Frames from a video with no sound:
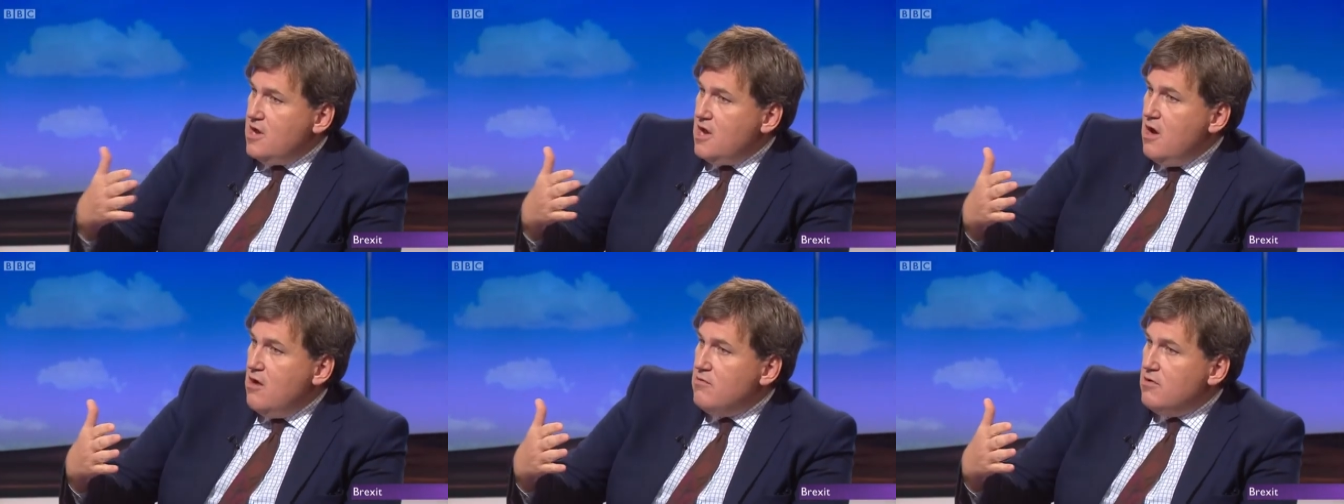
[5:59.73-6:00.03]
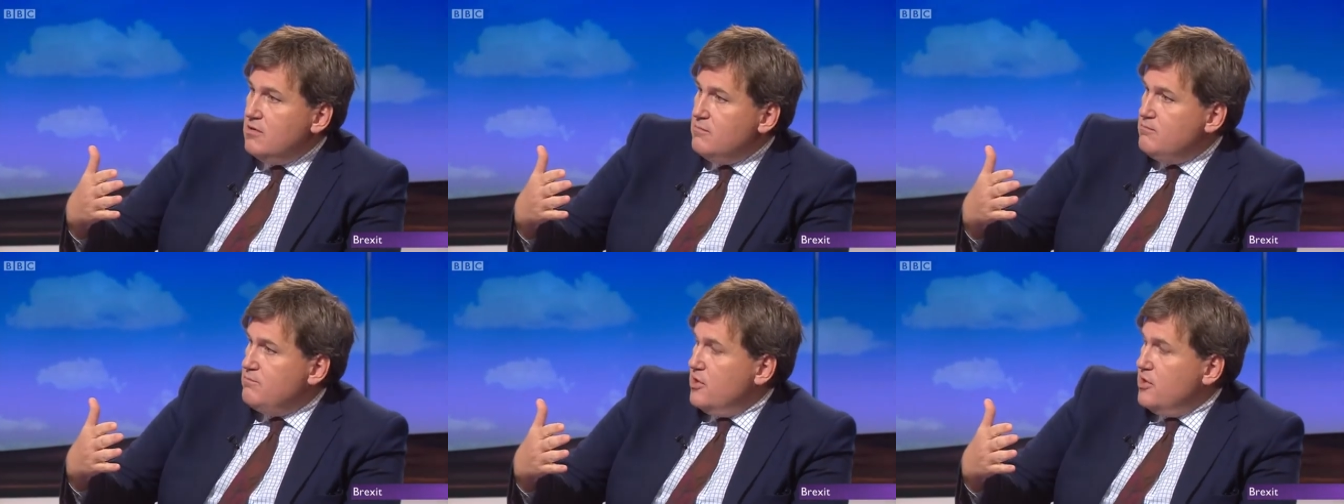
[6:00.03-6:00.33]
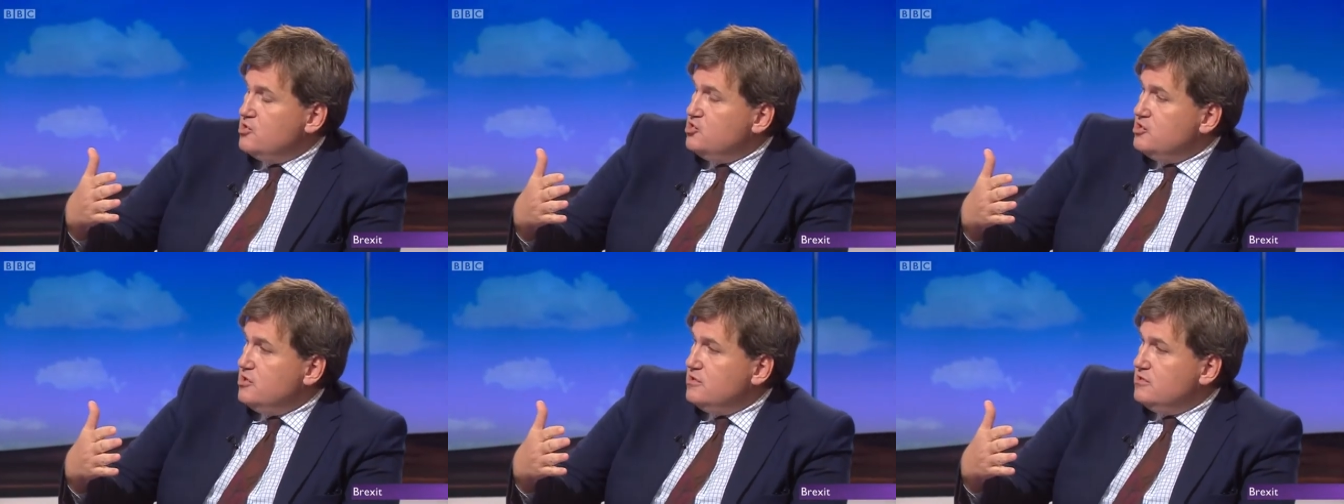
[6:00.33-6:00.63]
current
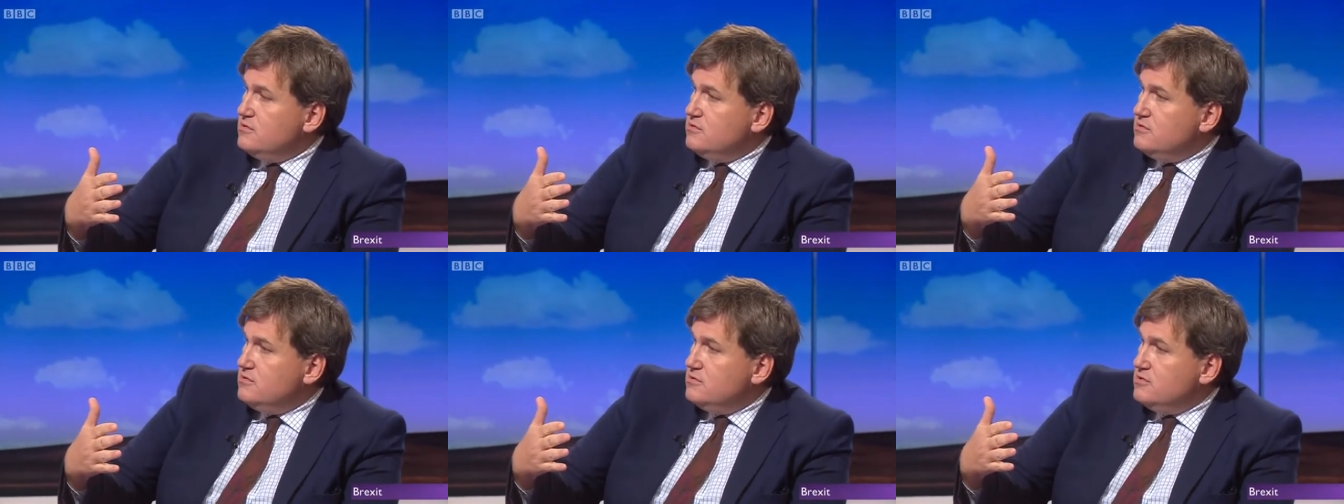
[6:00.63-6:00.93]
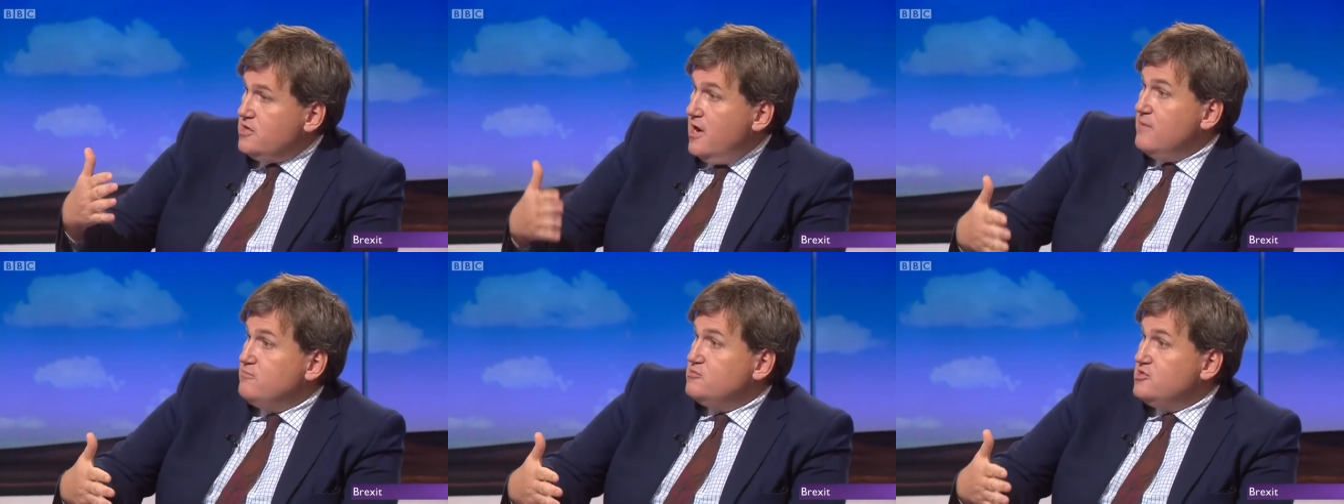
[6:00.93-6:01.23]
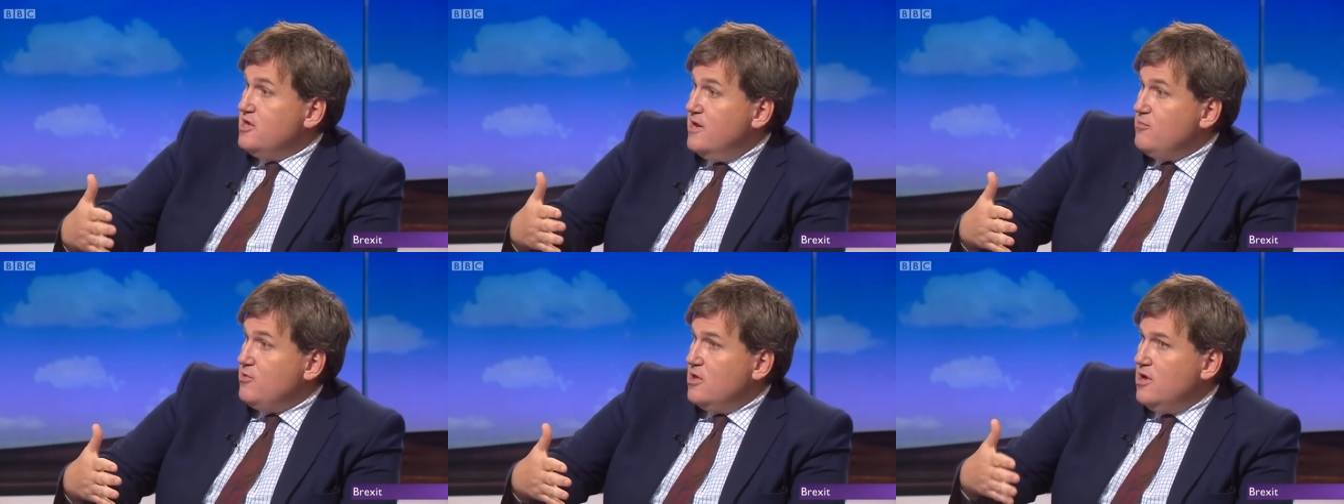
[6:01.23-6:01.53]
budget
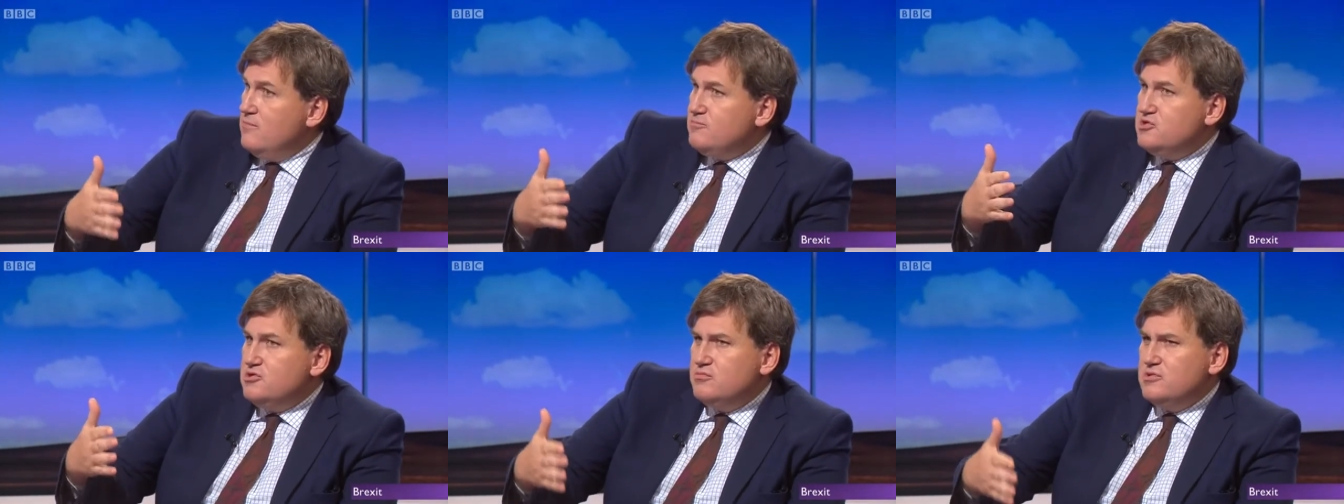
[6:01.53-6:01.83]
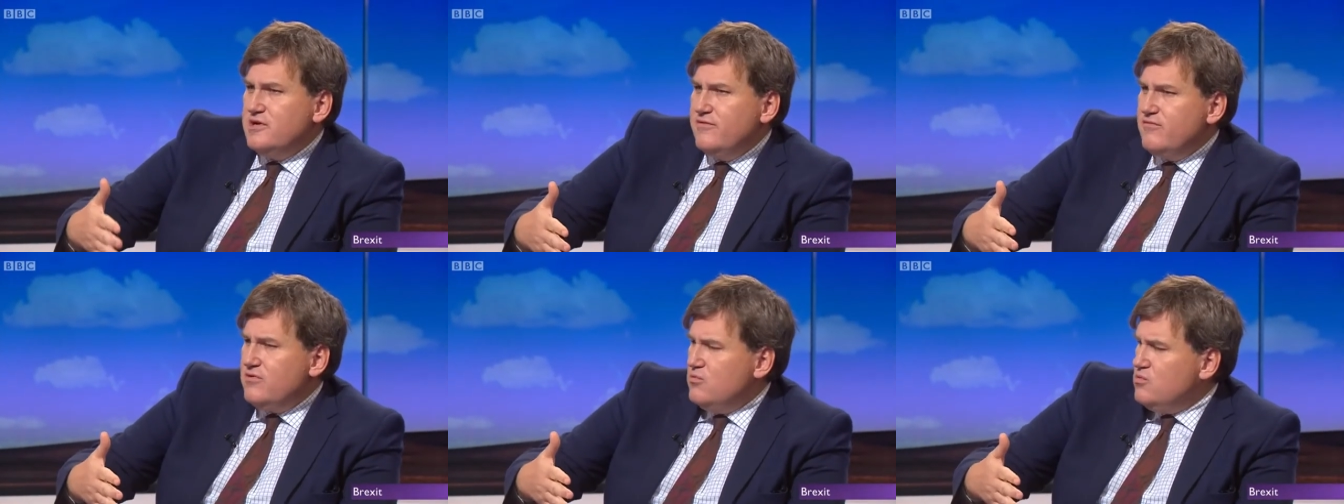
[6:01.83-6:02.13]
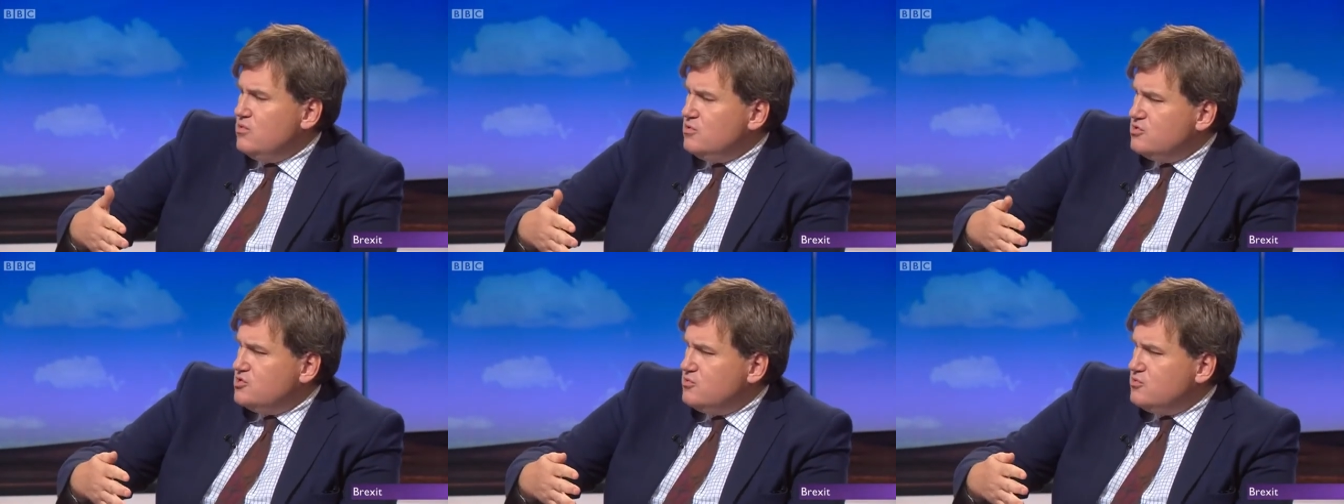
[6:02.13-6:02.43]
timetable up to whatever it was,